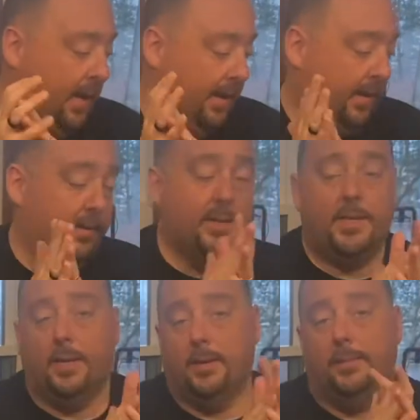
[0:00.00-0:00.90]
this
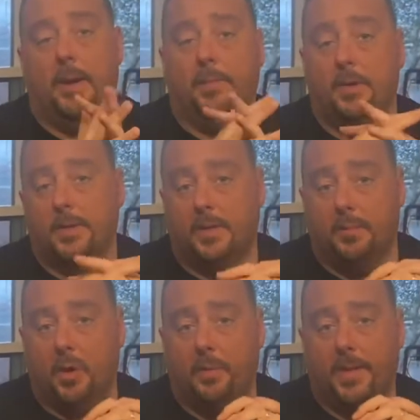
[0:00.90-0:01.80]
year I'm using the
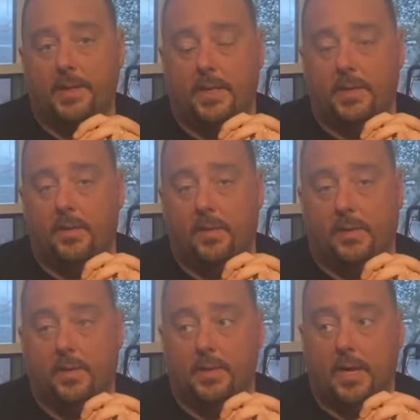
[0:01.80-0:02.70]
Burpee seeds for the
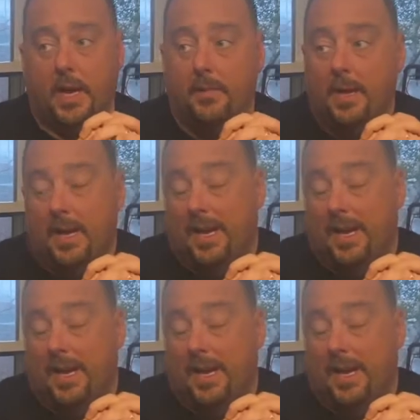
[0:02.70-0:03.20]
first time.